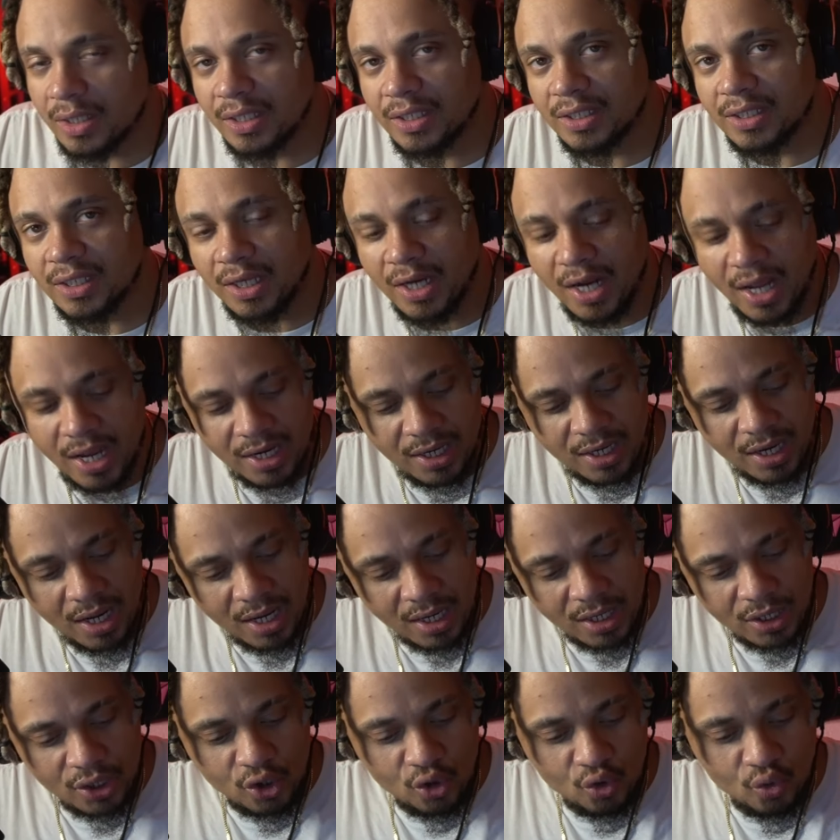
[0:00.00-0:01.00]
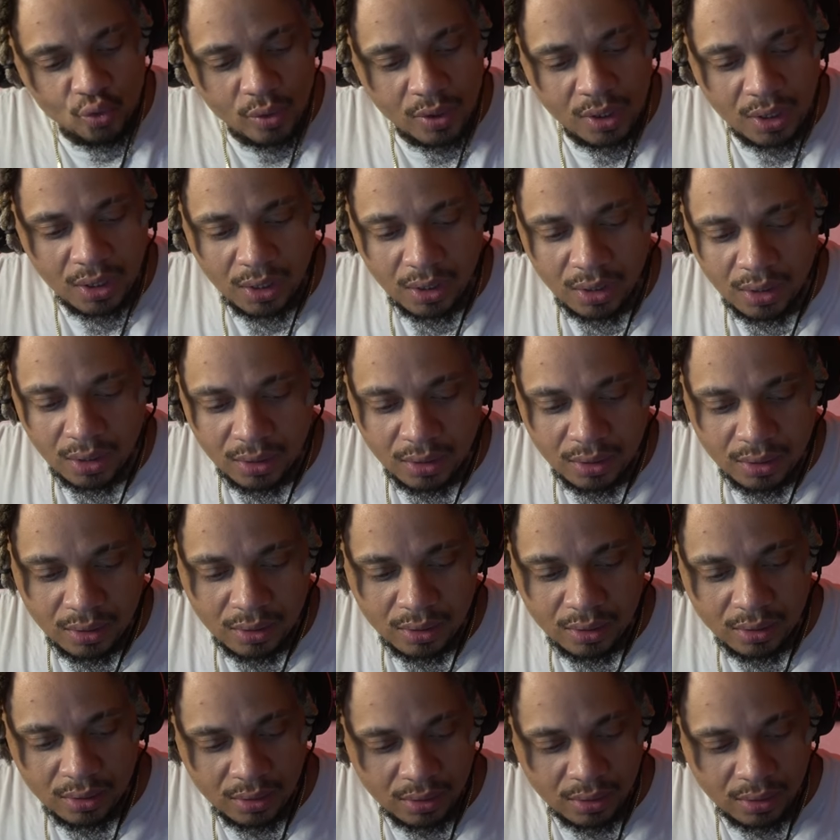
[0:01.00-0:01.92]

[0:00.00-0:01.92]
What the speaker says: he said, "Hey, Day, you gonna